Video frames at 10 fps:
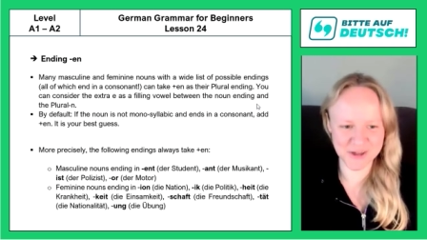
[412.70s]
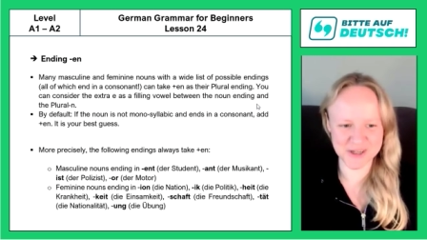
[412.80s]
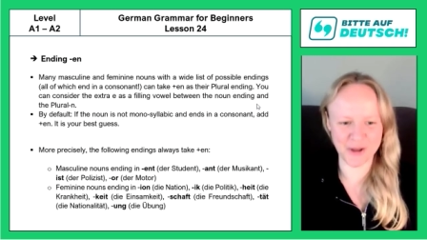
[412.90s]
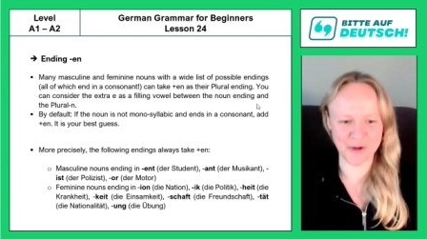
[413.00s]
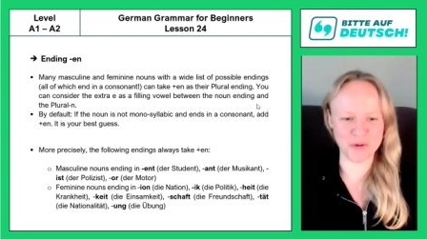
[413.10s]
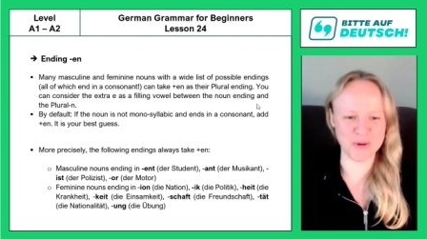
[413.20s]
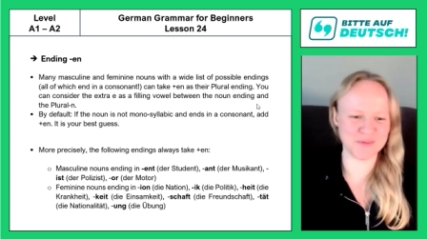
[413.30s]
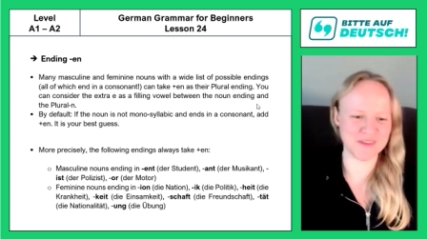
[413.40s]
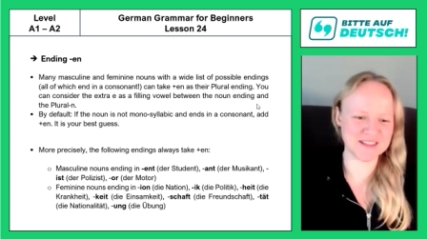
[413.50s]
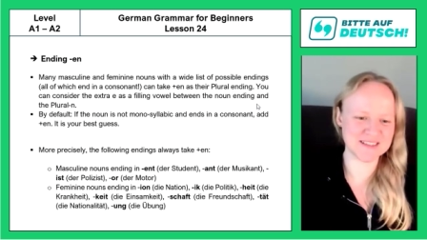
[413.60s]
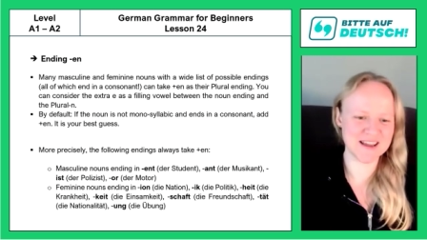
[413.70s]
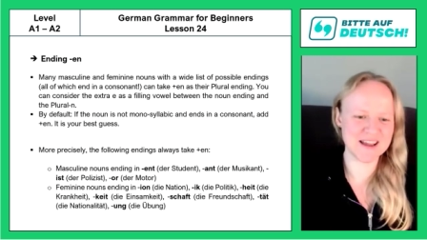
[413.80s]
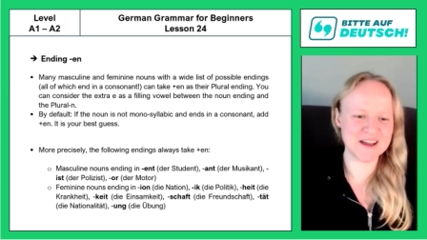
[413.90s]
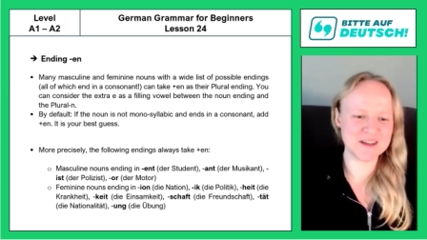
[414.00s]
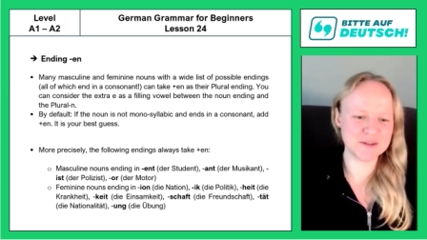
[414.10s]
you can go about this.
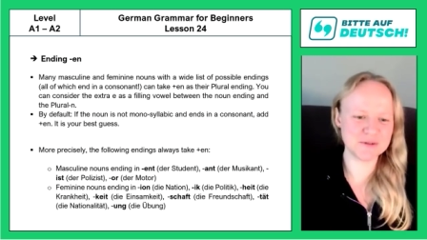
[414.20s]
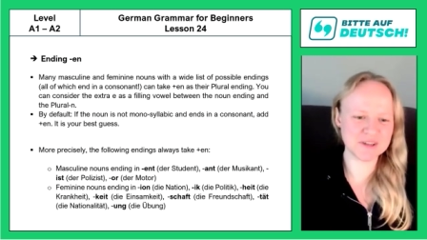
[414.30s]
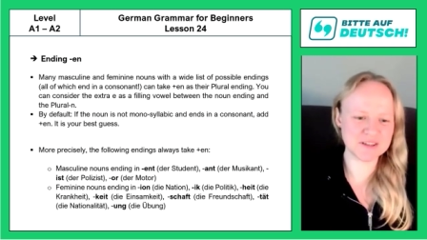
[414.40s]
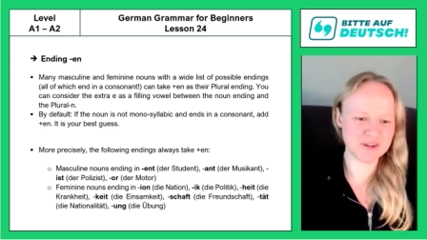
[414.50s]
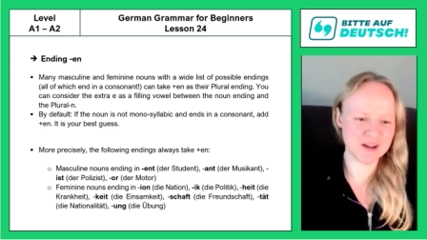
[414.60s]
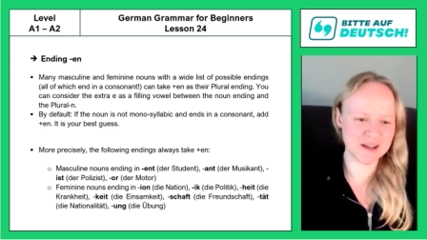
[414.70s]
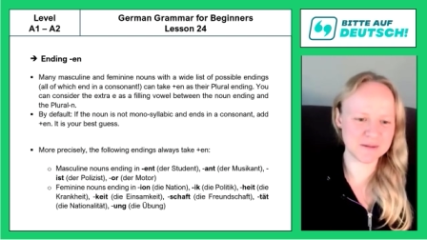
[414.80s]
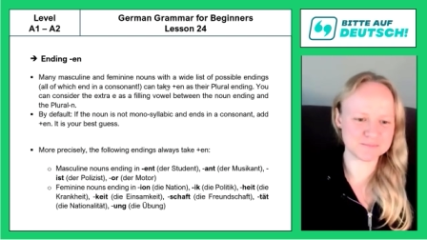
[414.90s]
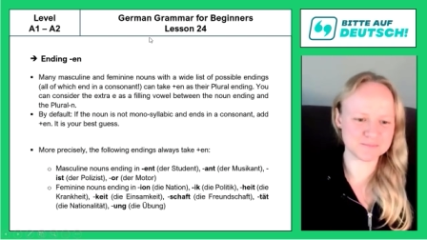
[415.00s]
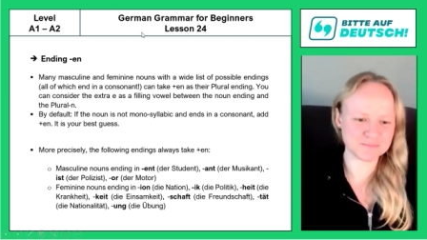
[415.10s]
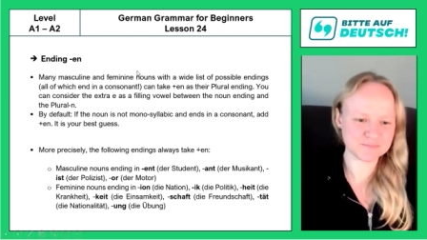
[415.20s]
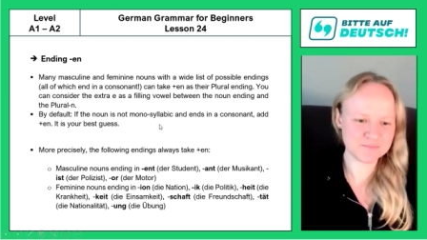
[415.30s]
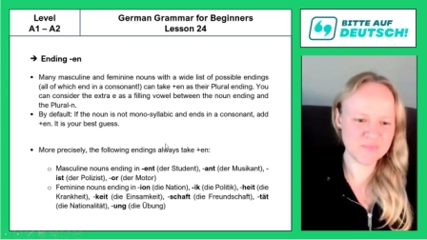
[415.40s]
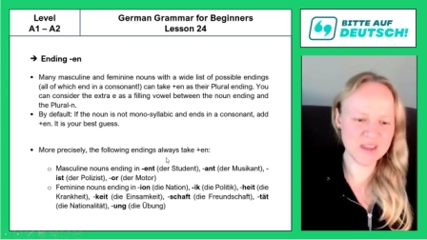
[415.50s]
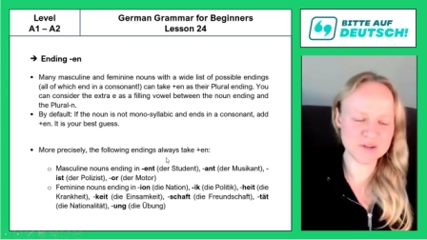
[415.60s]
You can try
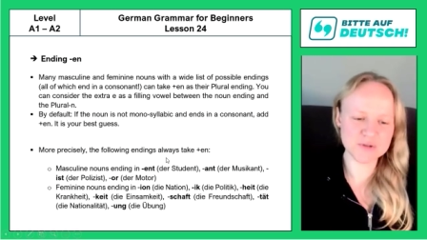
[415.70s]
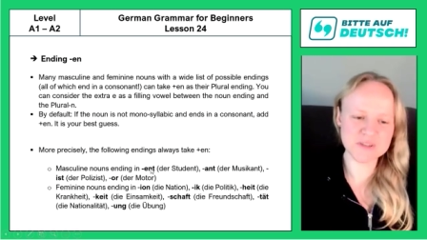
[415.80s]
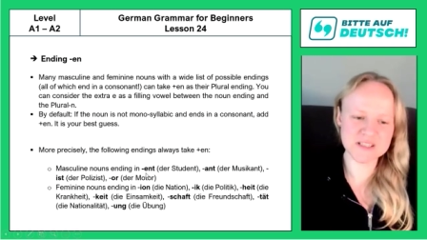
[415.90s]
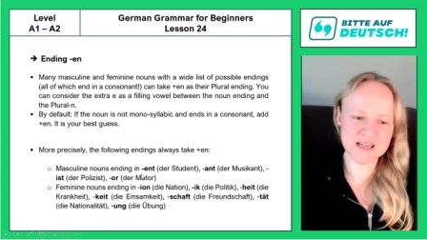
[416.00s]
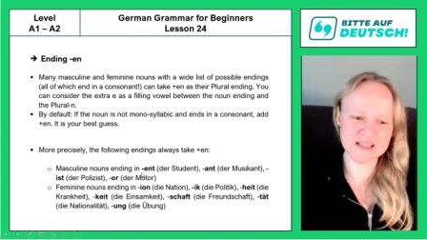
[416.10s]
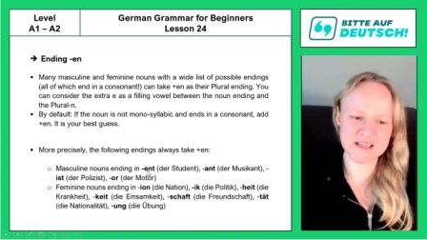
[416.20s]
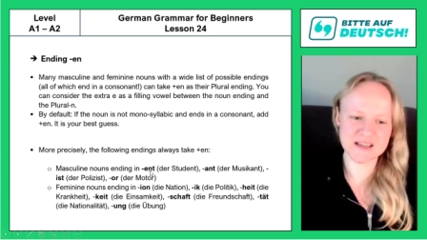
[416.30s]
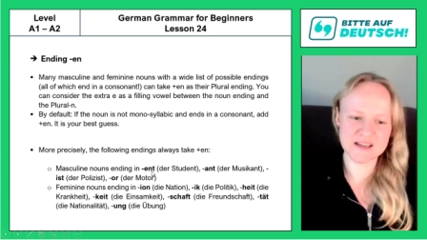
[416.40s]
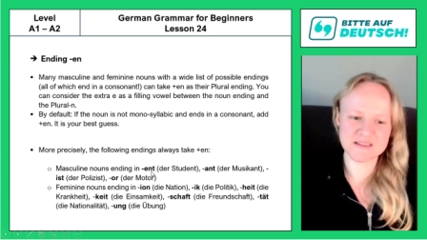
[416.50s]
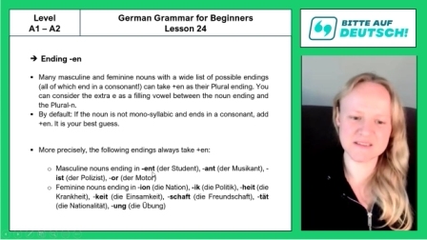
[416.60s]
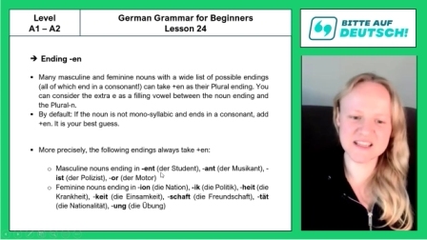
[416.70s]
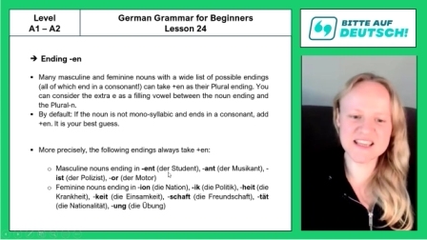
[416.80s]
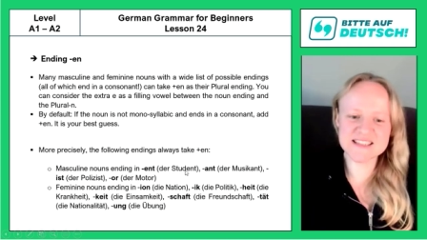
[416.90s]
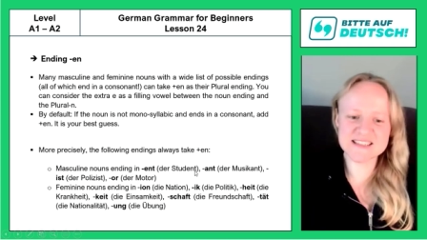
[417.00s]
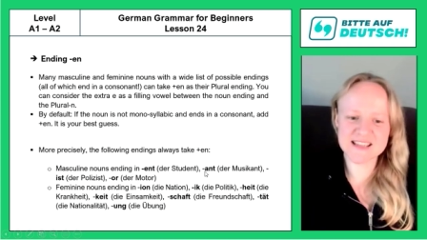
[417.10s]
to study
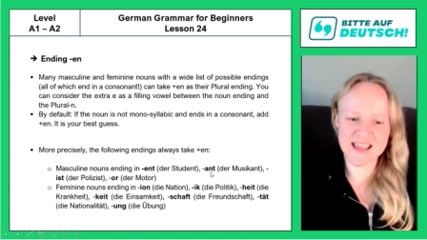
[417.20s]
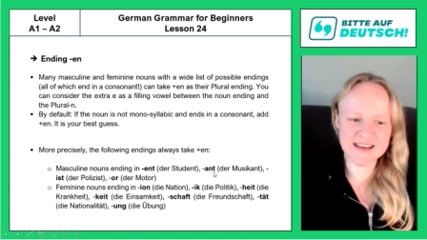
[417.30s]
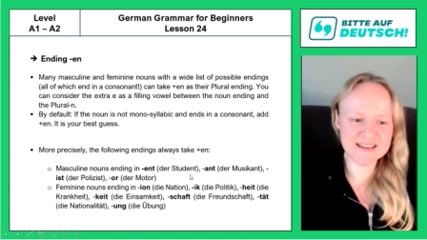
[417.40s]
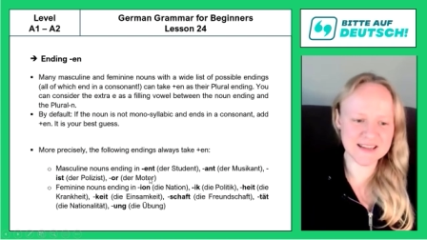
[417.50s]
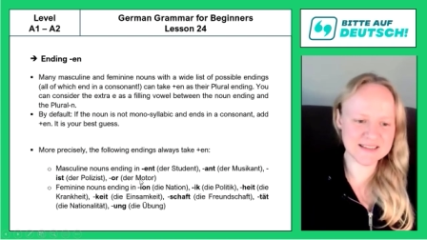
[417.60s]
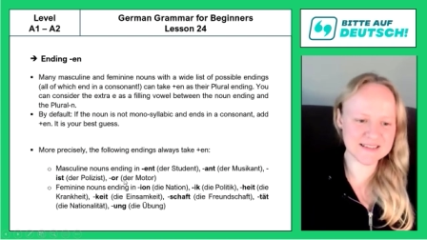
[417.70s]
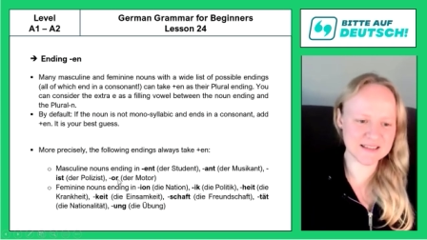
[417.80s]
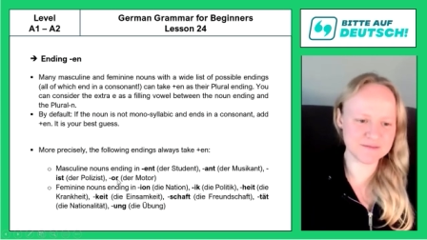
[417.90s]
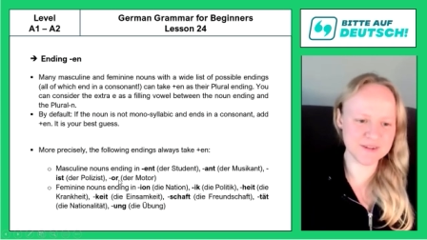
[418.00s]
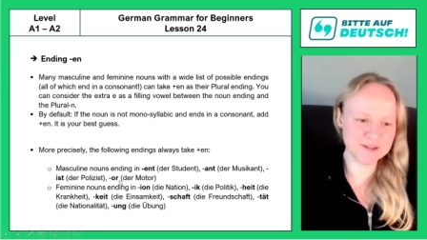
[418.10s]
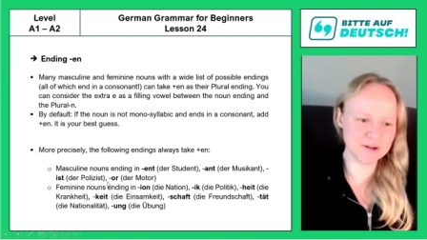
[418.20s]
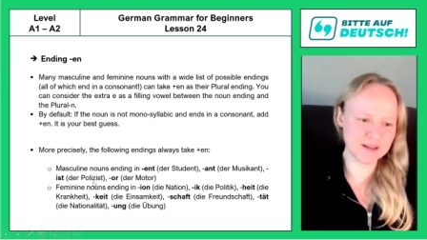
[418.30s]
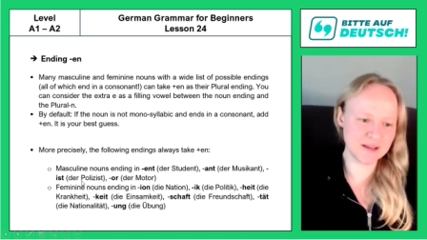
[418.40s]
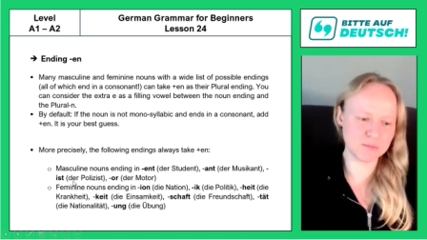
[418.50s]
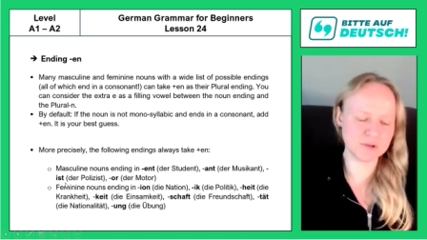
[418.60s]
these endings
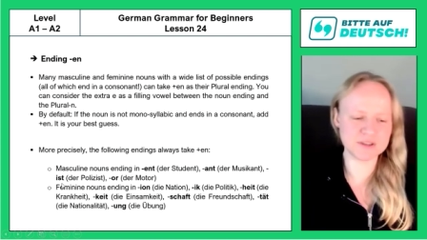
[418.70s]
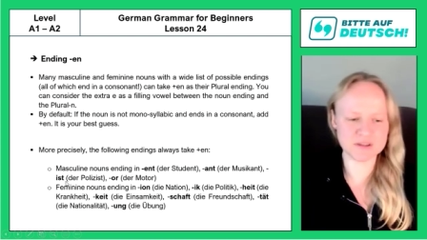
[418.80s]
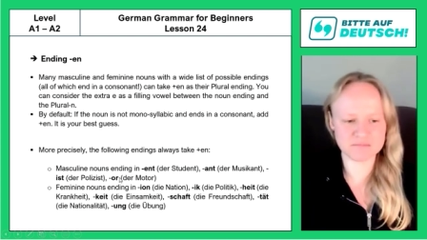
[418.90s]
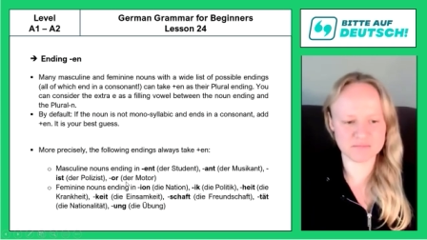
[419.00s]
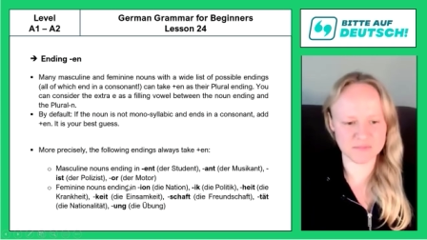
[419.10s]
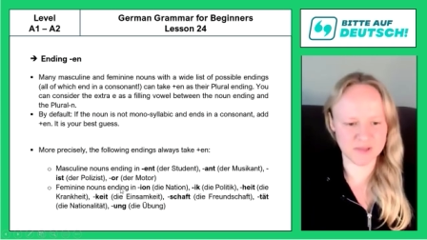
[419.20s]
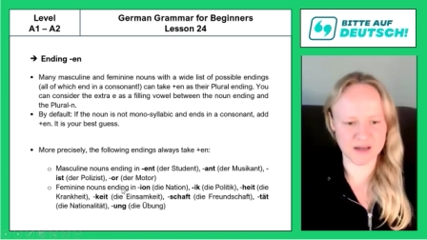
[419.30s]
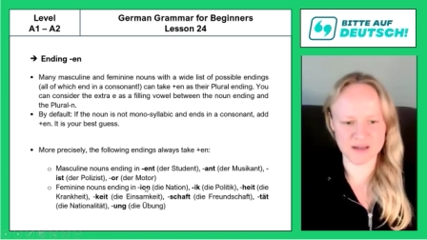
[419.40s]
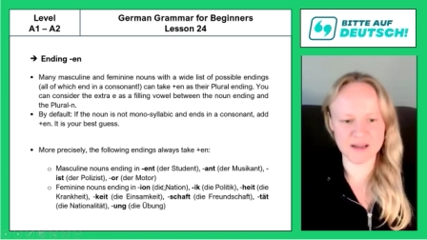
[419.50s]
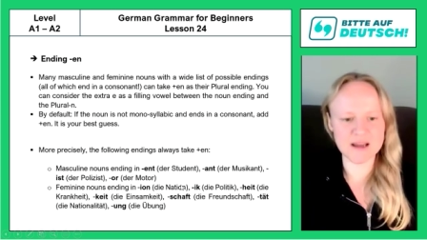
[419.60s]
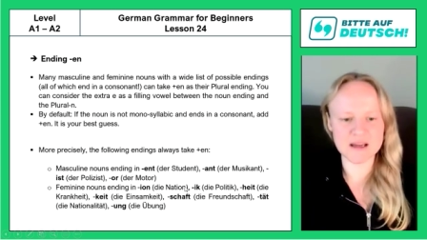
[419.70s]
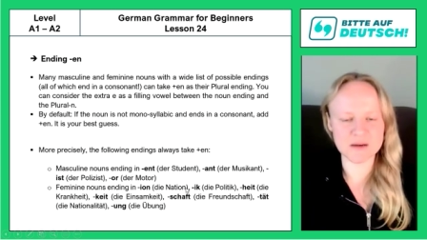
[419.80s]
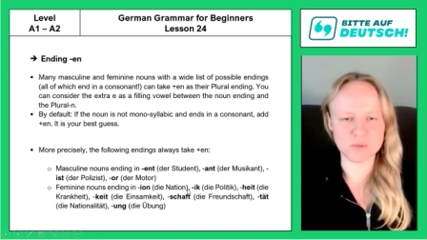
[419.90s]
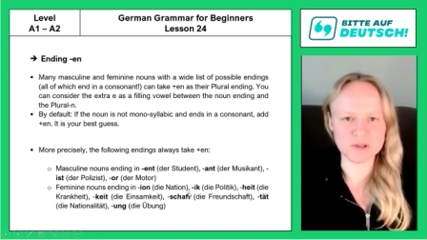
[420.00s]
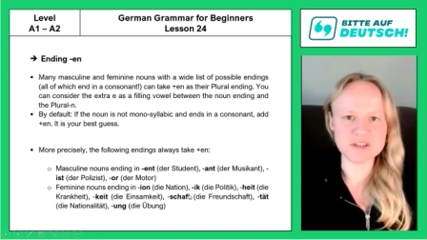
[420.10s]
individually, which yeah,
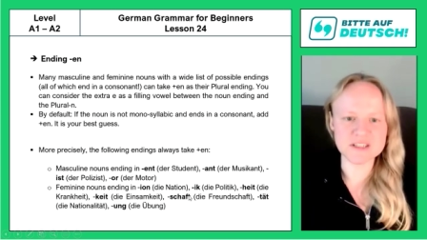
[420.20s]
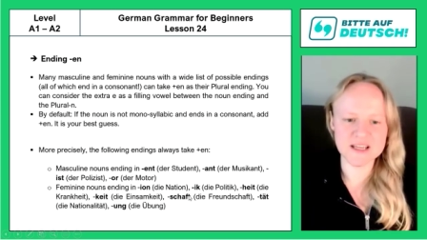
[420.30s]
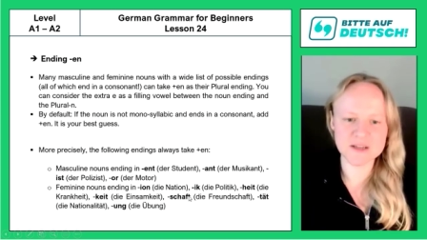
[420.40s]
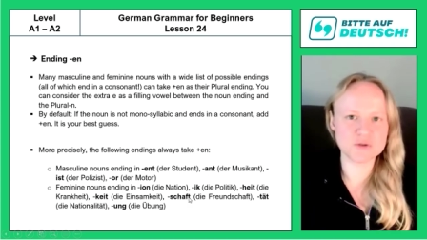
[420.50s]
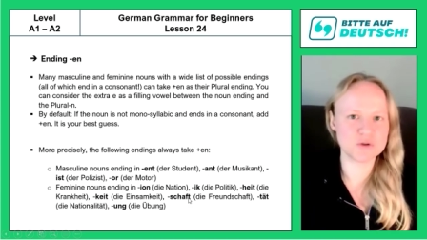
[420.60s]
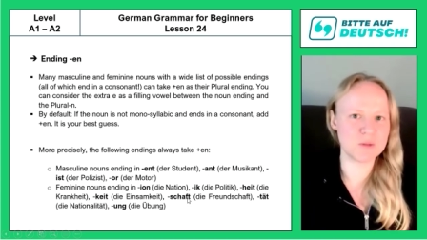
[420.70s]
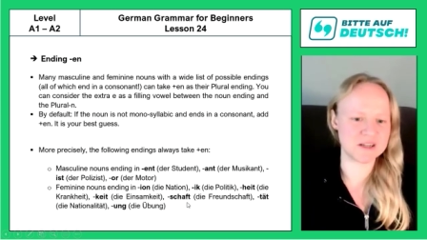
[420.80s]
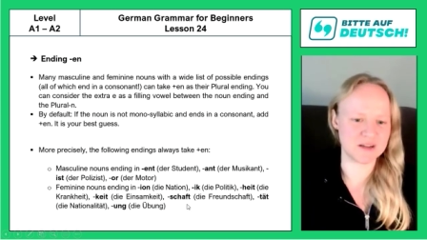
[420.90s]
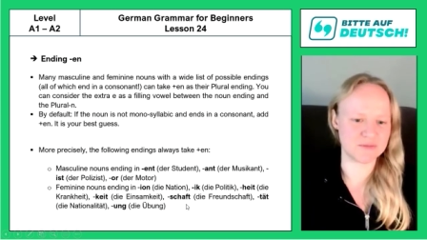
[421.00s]
it will not take you too much